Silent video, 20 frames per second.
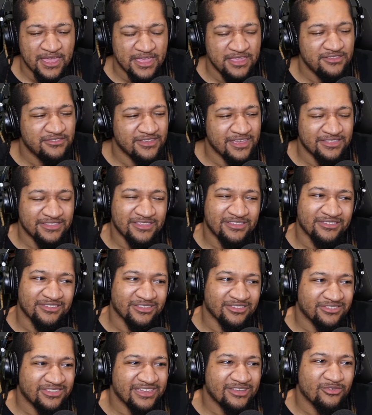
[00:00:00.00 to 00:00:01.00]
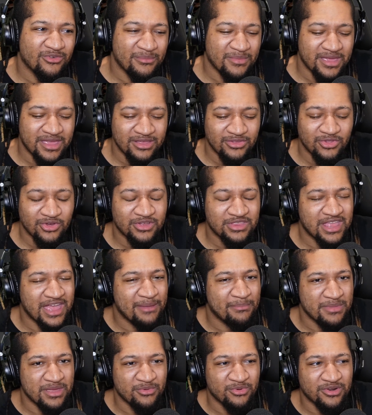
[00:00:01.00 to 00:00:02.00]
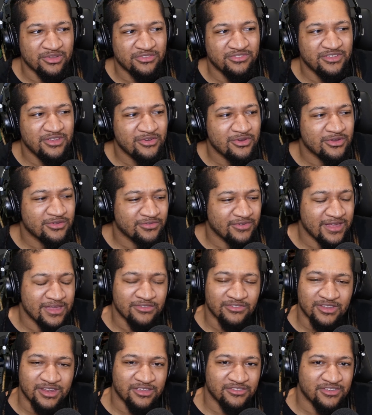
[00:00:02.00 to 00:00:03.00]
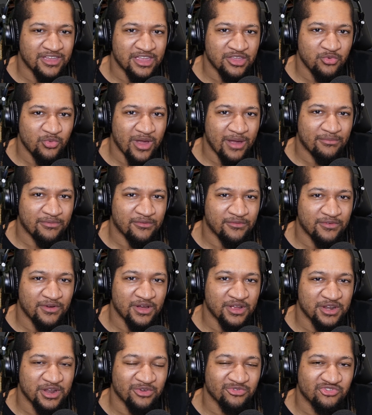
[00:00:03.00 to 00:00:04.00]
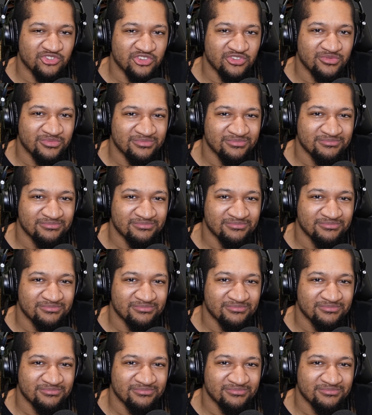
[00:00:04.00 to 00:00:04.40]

said this and stick with me. He looked at me with a serious face and he said, you rap for fun, don't you?